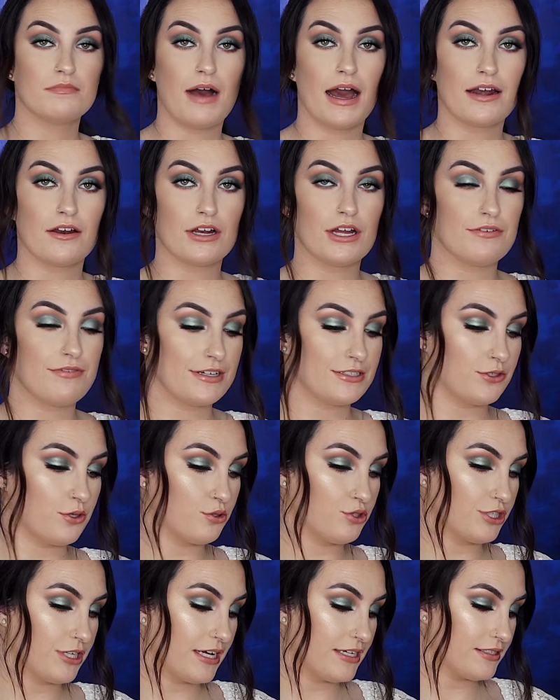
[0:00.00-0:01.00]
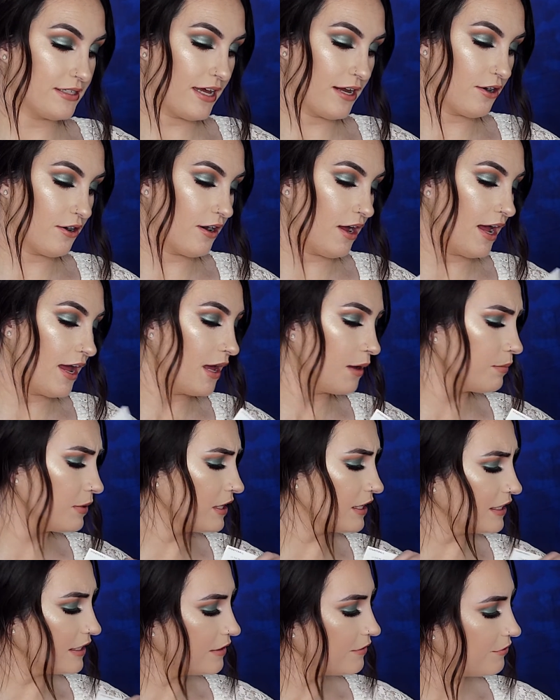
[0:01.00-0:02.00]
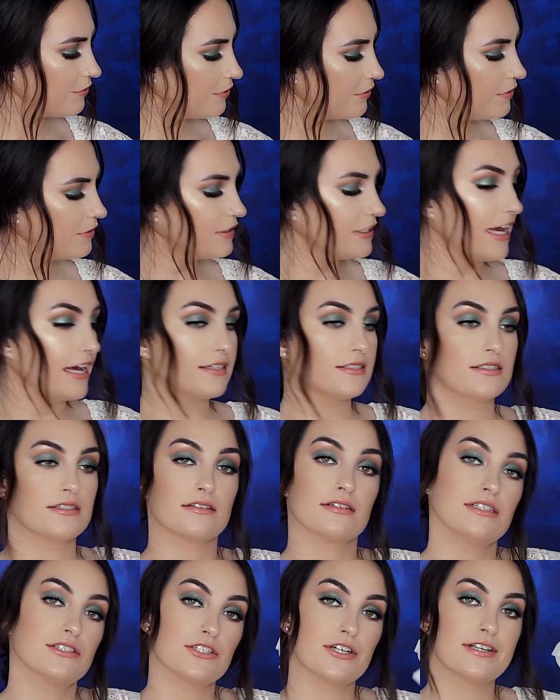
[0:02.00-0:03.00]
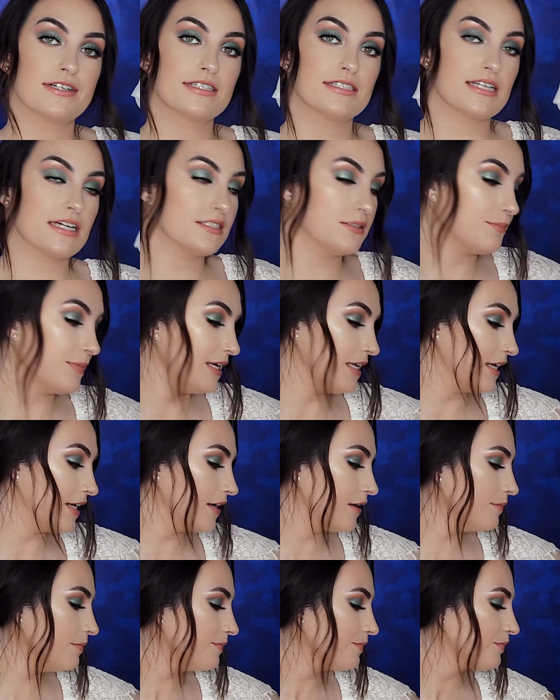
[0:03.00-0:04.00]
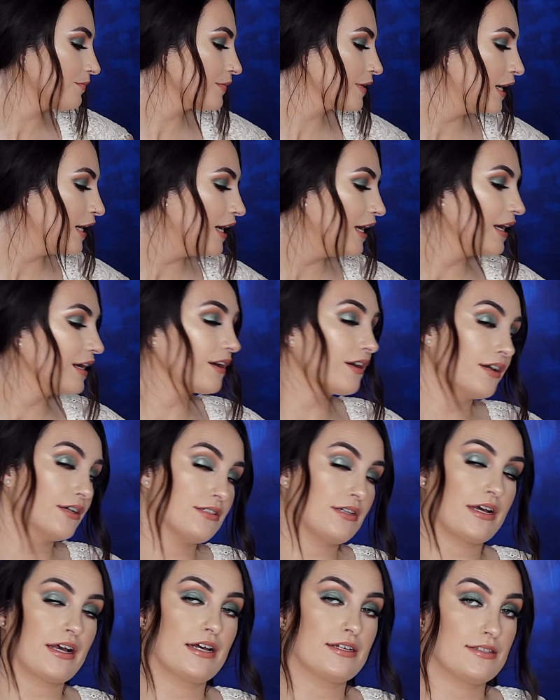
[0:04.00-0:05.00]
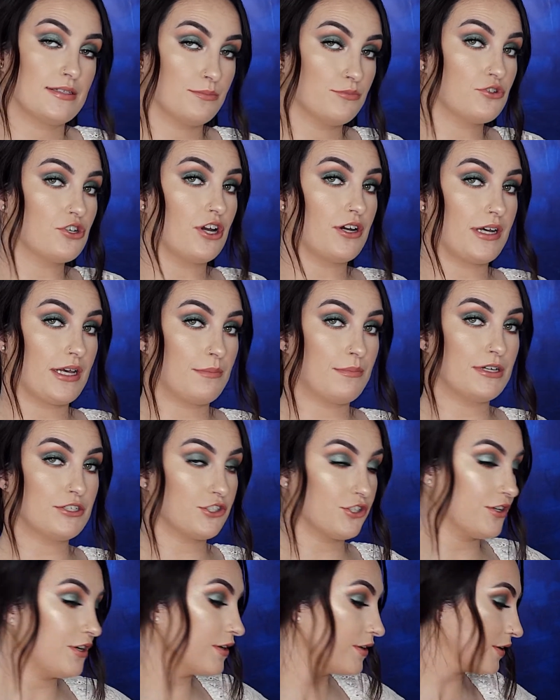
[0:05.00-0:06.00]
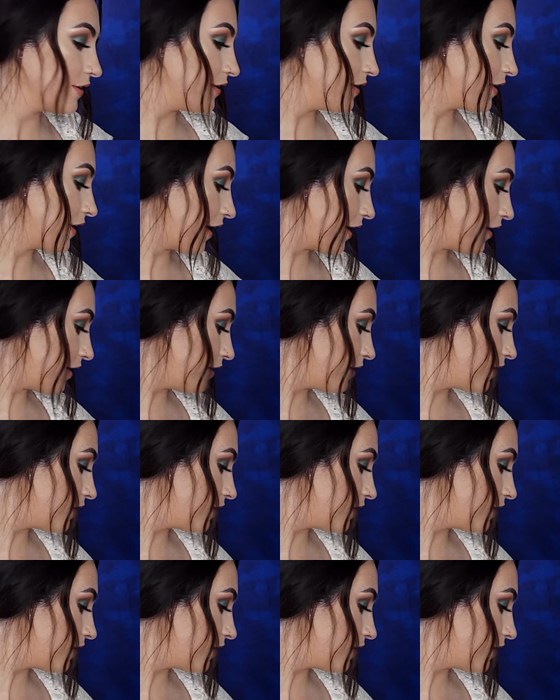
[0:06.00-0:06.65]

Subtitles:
I don't know if I told you guys that or not. I believe. Yes, these are in a size medium because I got some junk in my trunk. Okay.